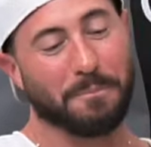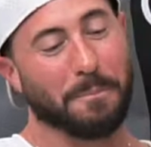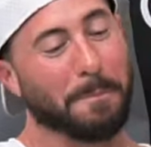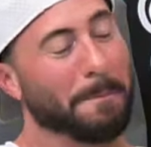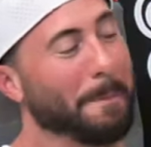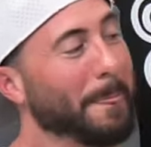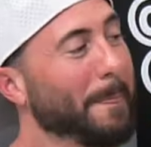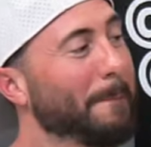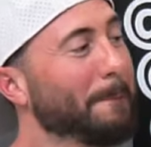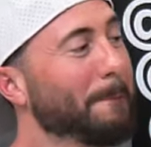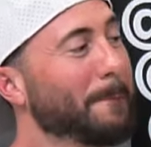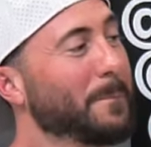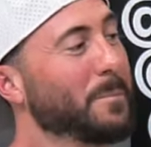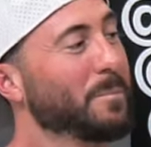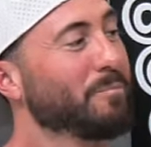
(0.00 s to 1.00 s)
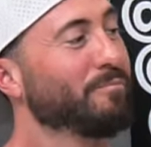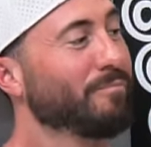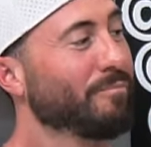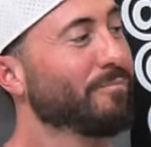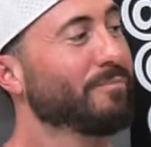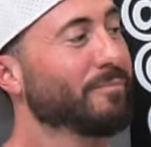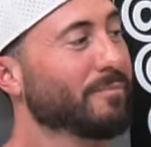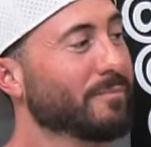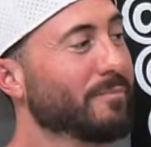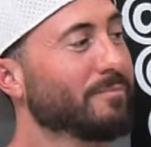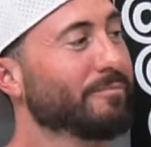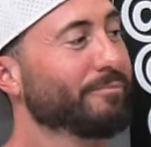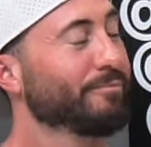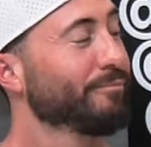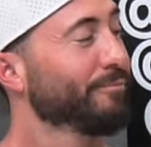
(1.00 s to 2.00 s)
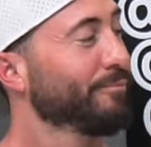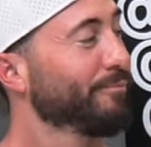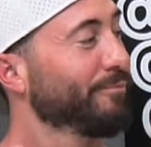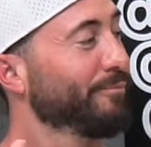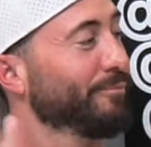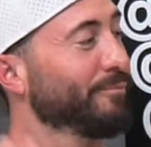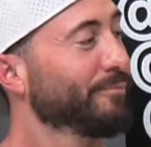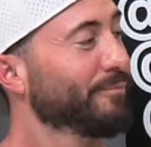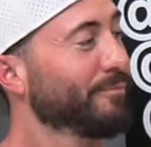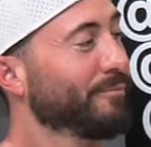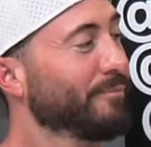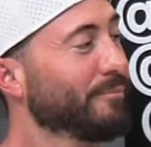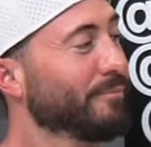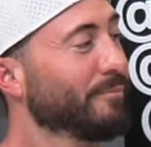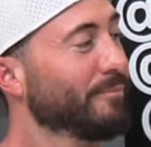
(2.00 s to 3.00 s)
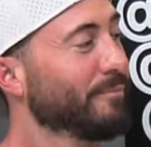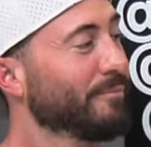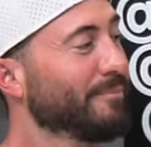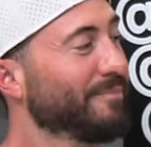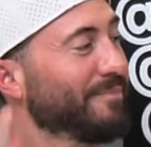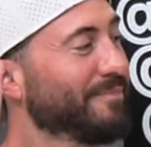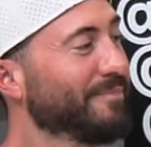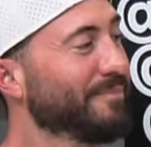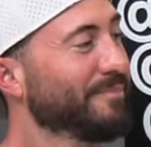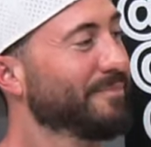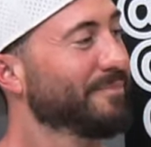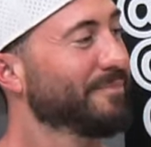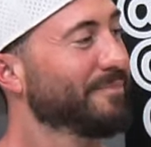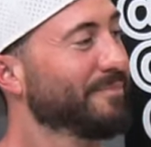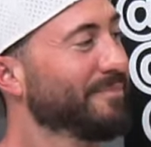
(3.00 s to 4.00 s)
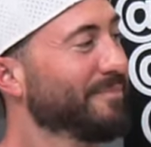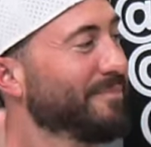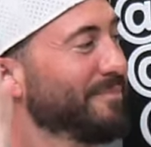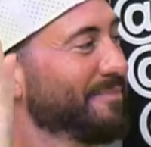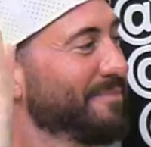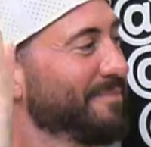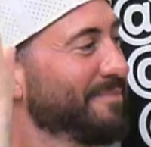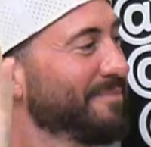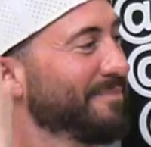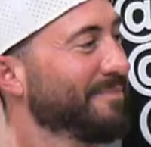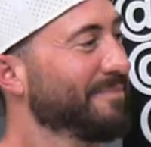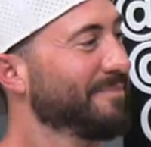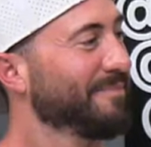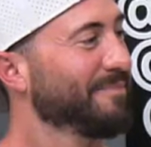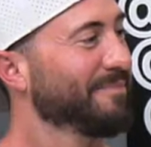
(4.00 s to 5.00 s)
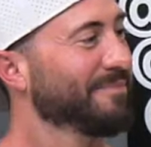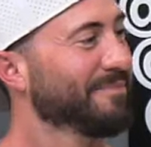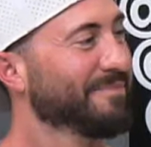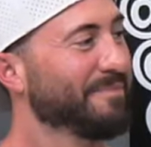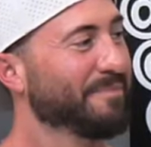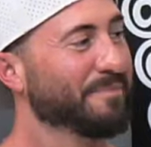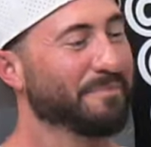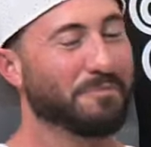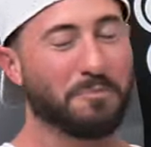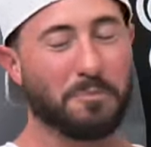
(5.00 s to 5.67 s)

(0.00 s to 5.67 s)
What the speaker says: (not speaking)